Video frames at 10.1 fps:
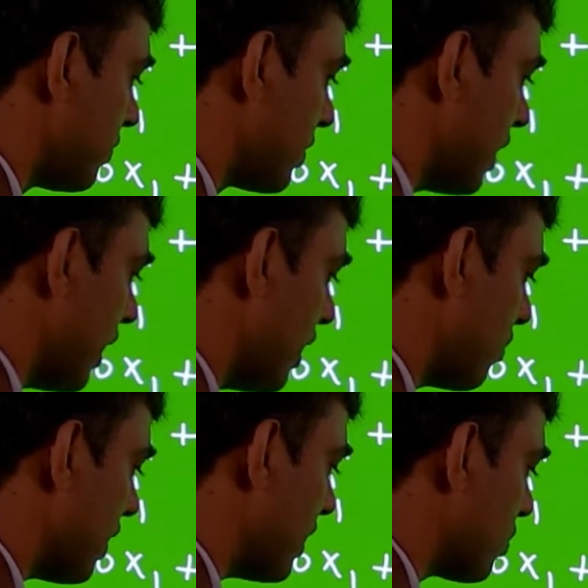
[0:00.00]
n
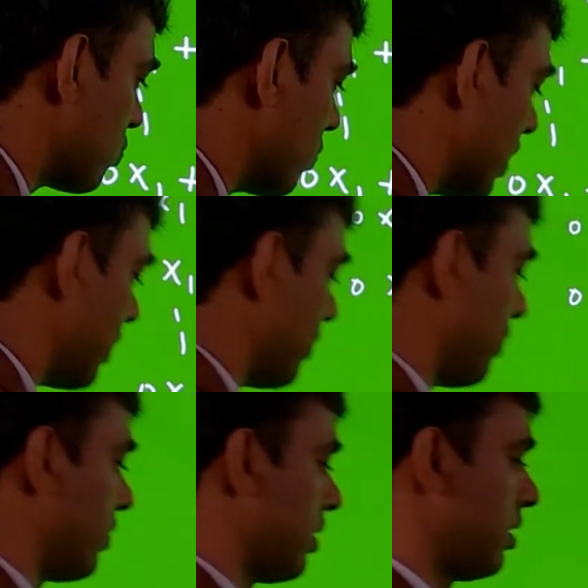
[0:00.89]
minus 1.
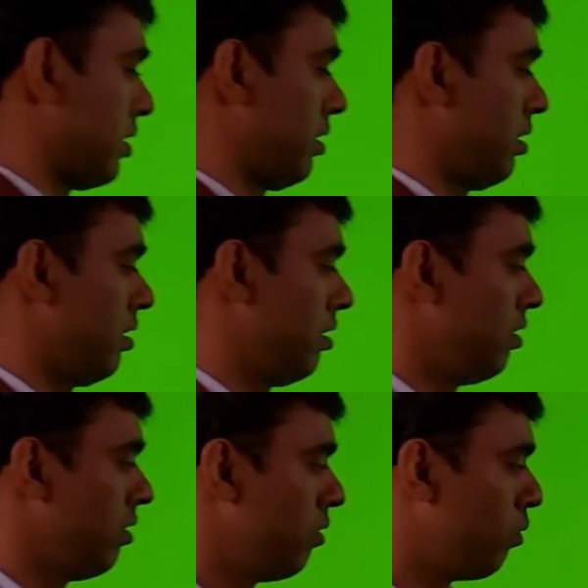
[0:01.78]

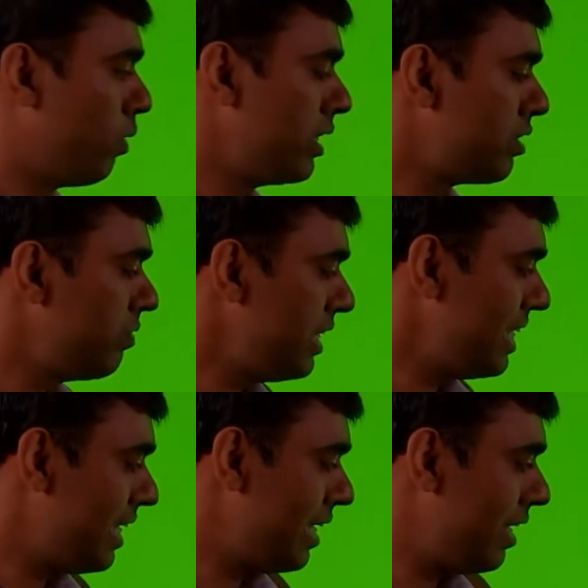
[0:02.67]
Once we
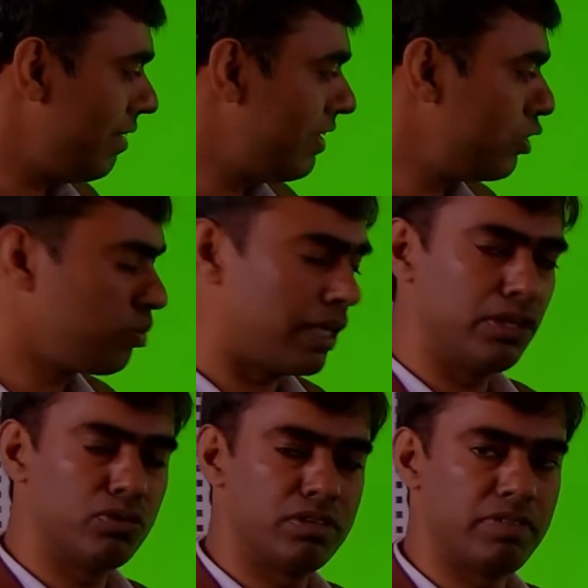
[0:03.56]
able to find out
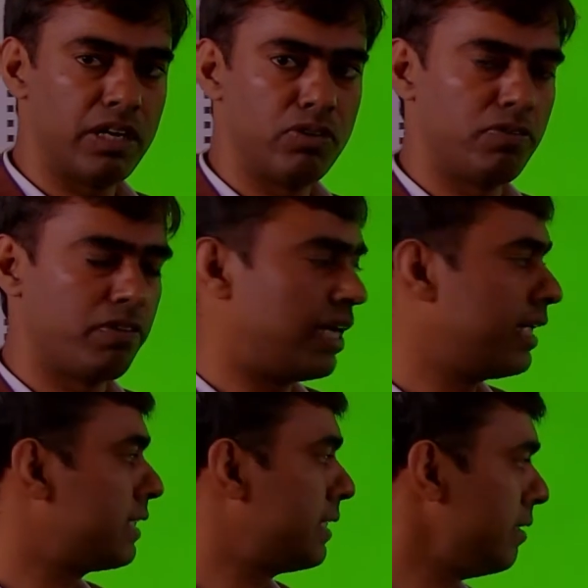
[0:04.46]
the value of a
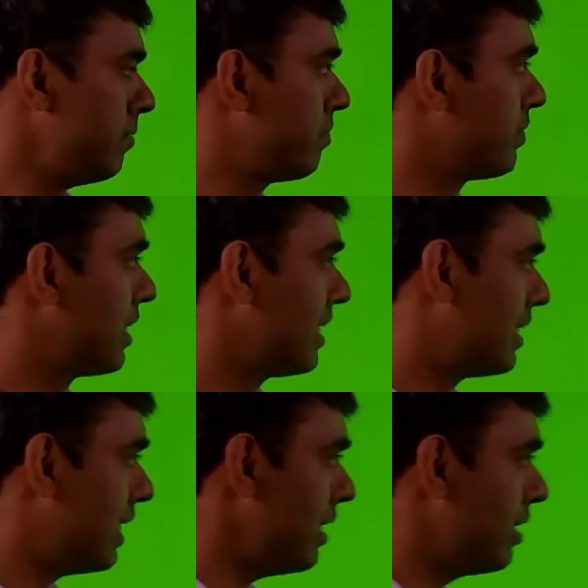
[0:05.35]
xn, then